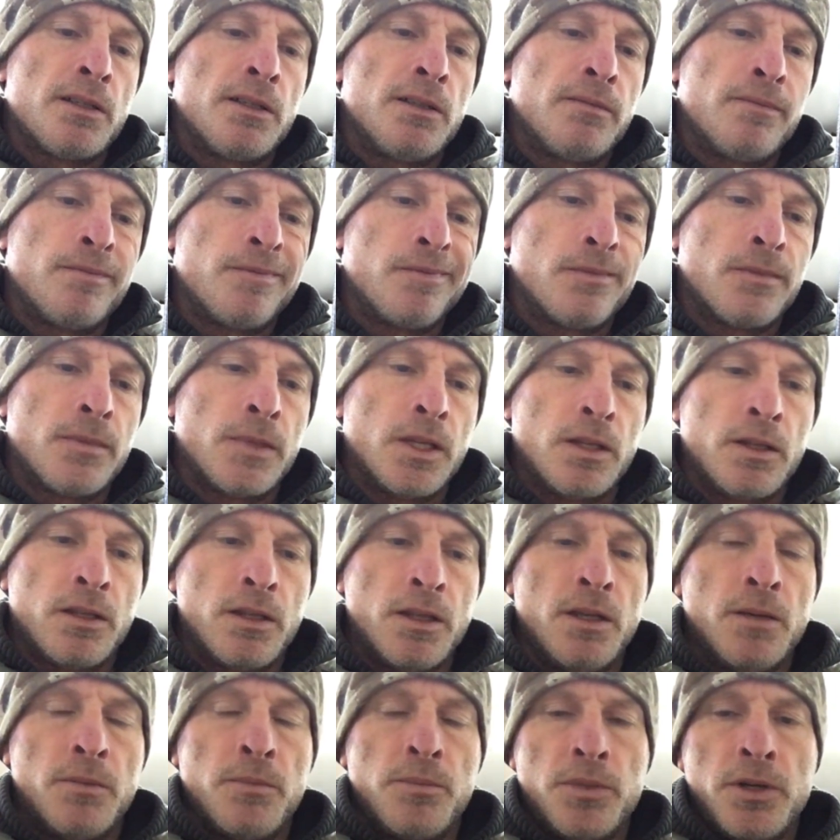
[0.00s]
and
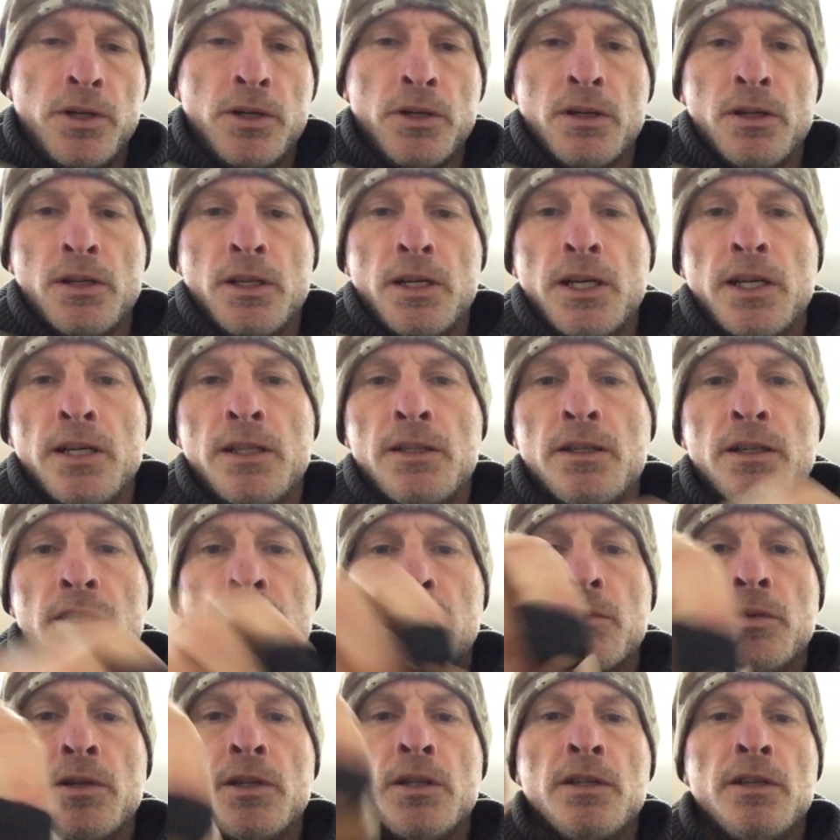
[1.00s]
the pure lead's
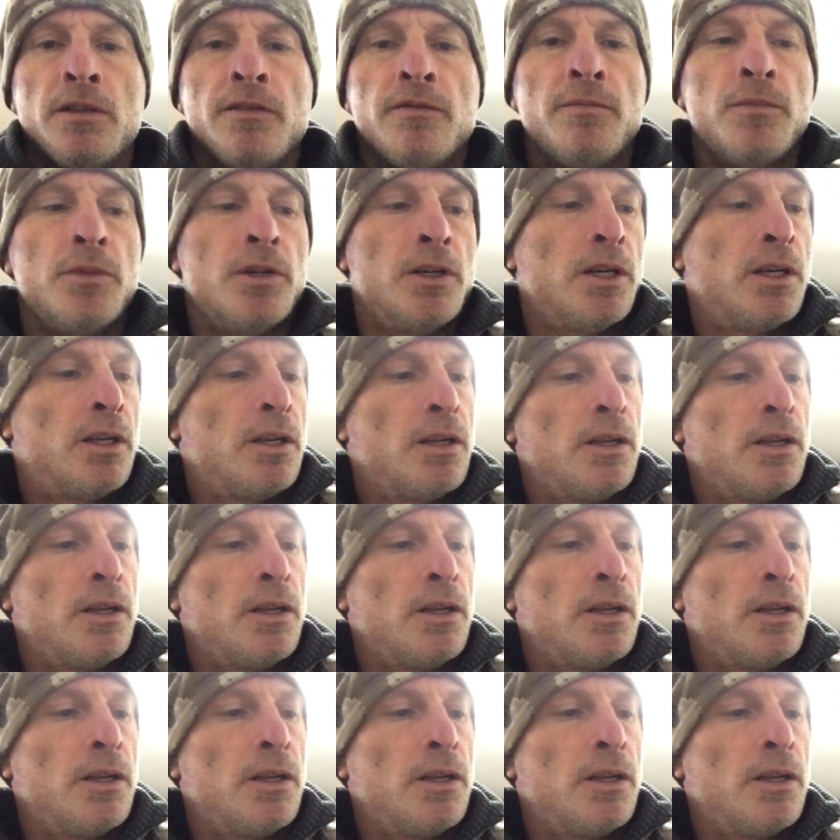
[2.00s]
expensive, but